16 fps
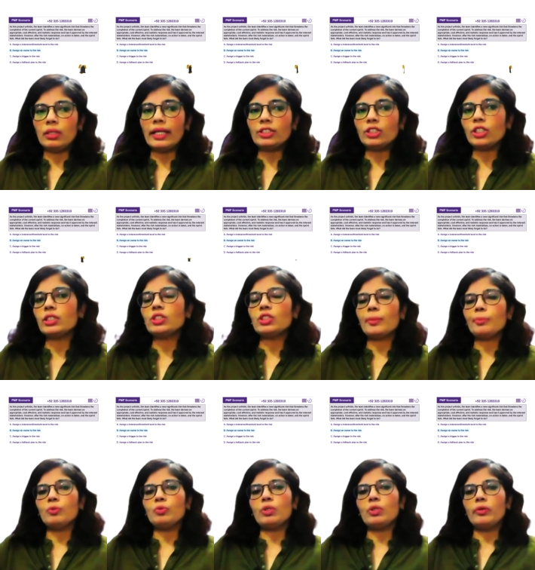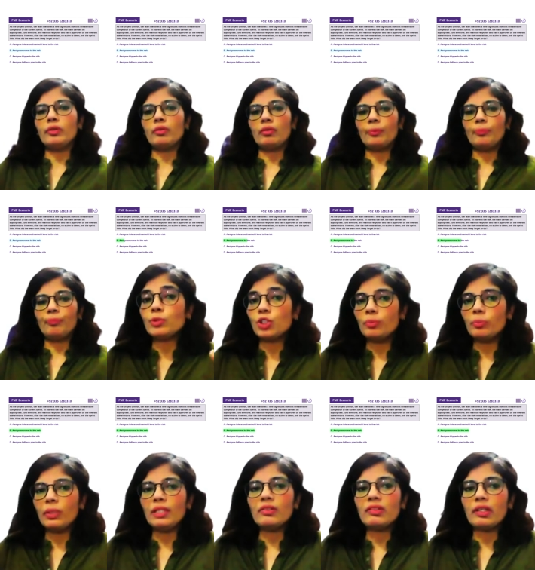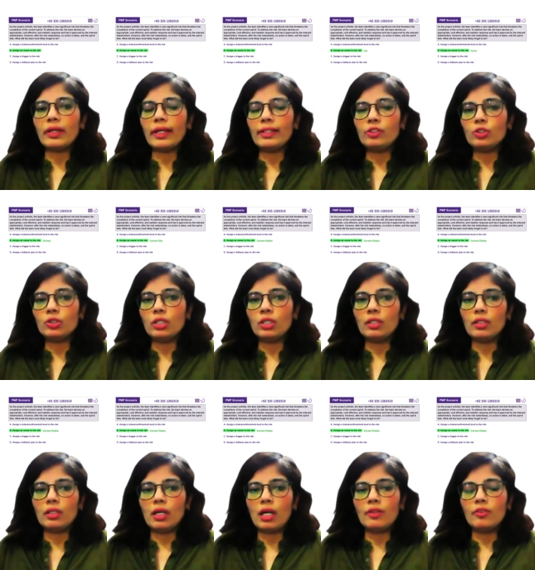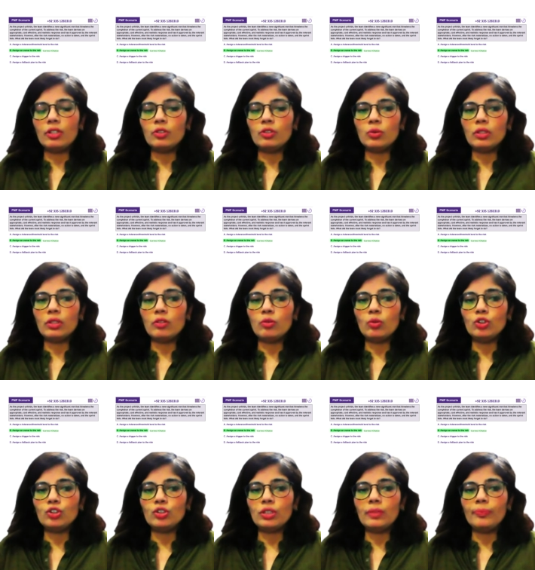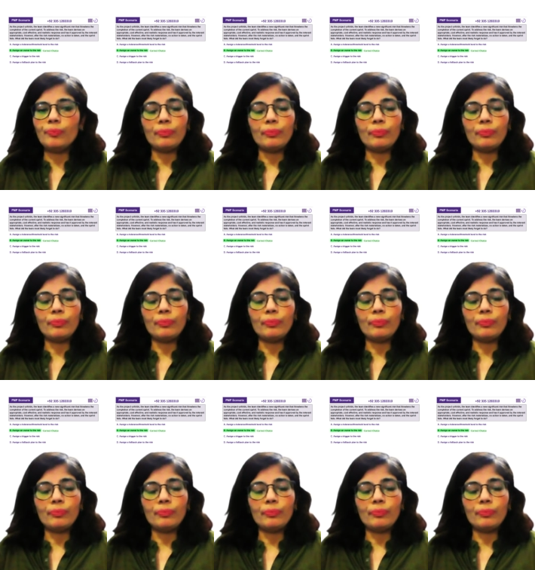action step to the risk. Option B is the right answer to this question.